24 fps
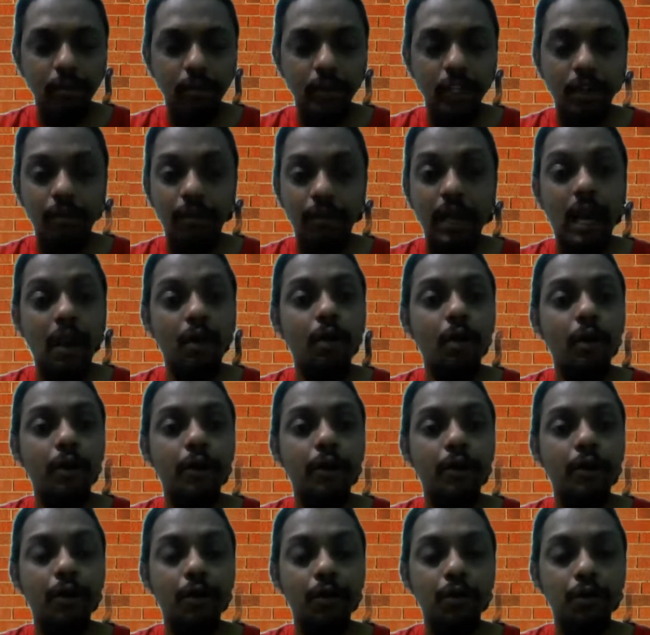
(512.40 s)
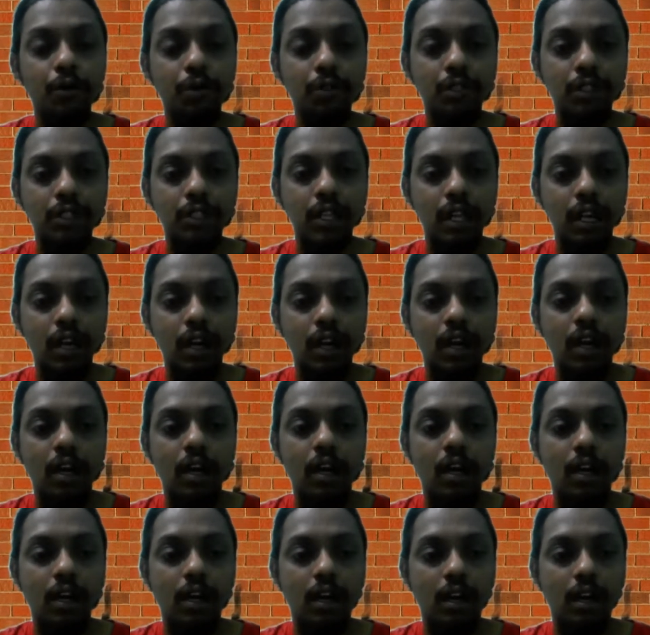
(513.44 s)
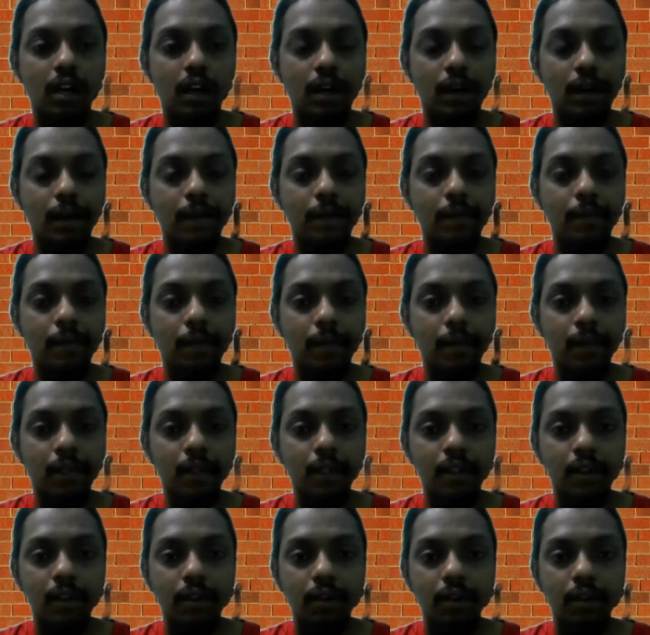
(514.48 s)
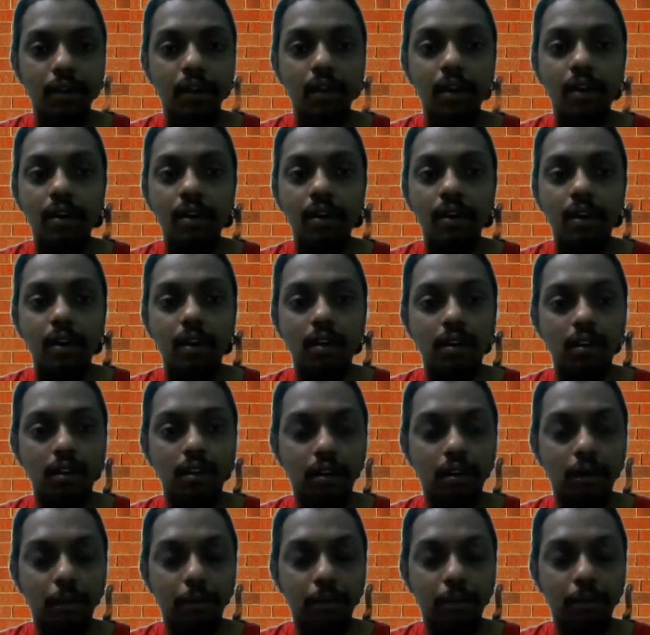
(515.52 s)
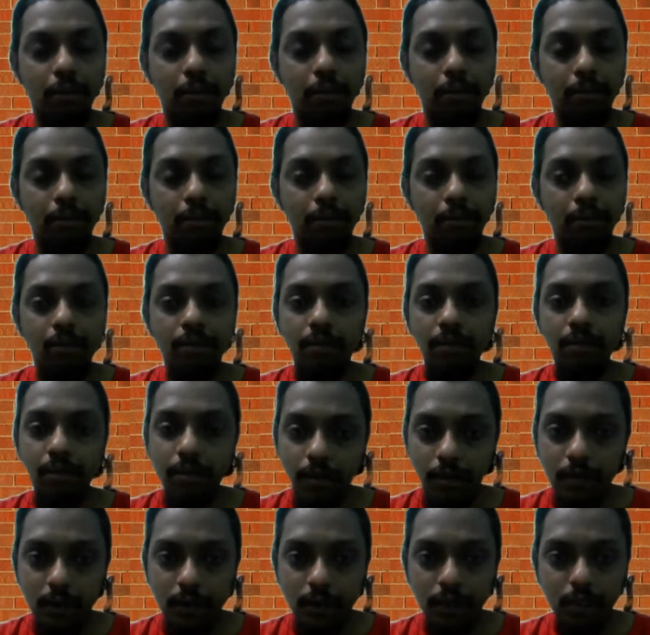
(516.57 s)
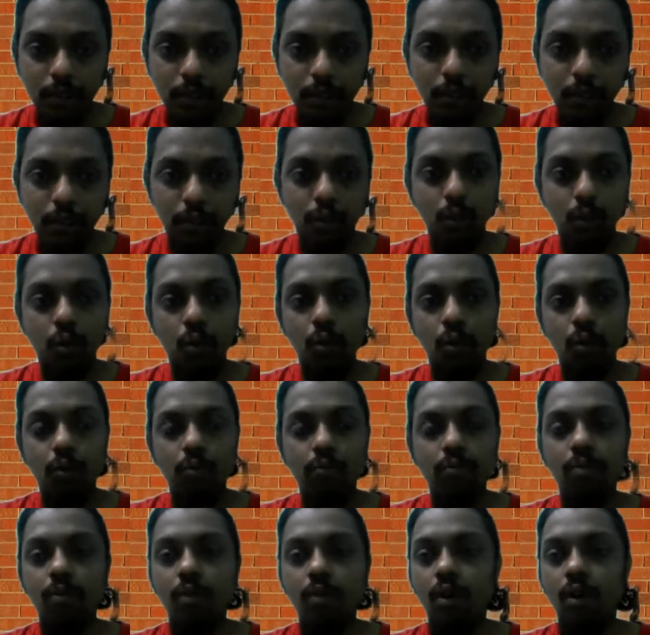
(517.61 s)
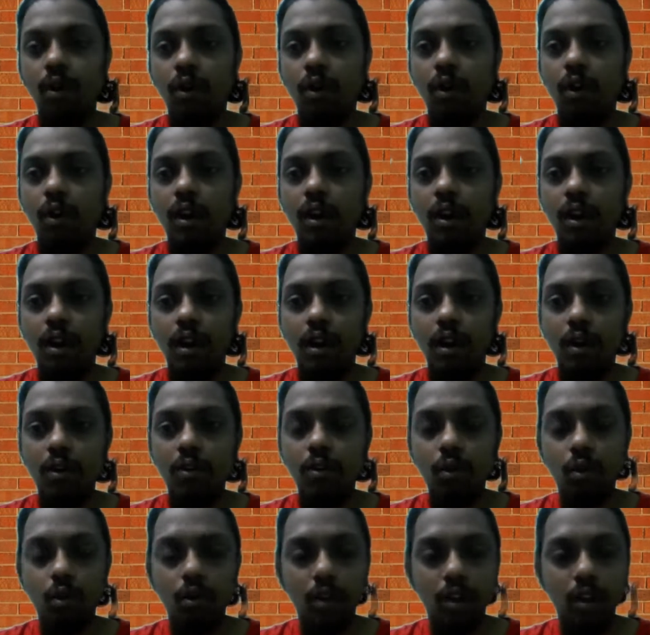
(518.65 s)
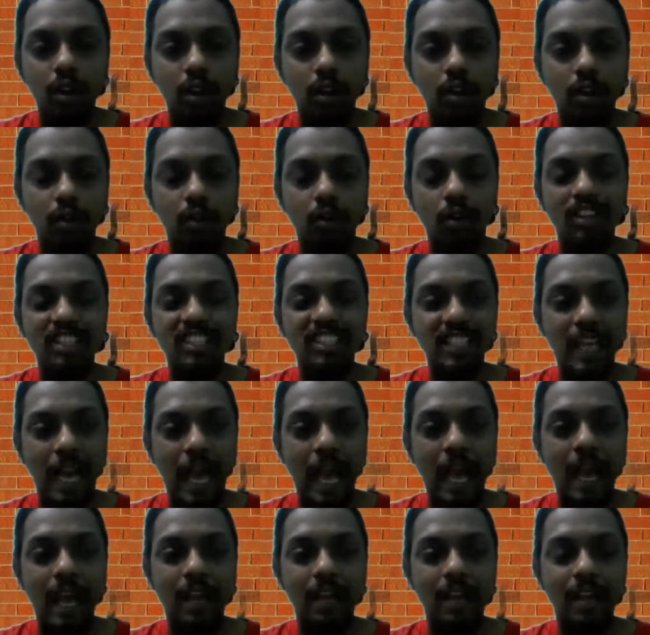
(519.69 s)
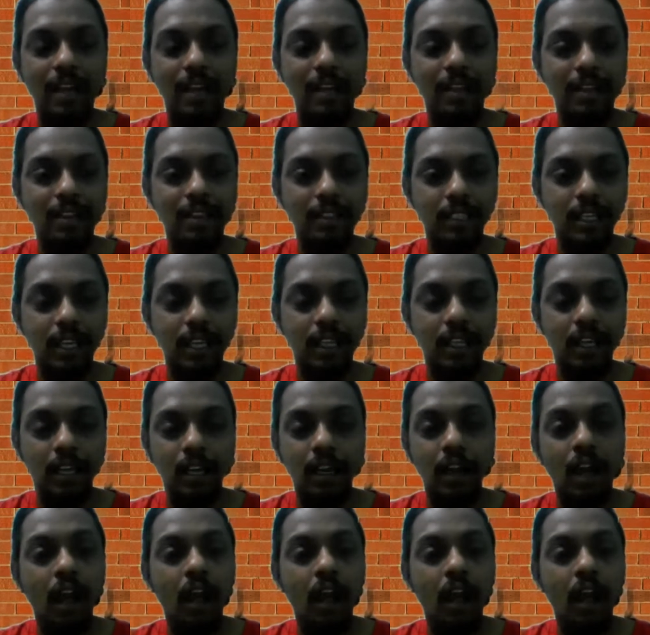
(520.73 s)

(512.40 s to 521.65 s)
we are going to use um, you know um, Zoom or Google or Slack and things like that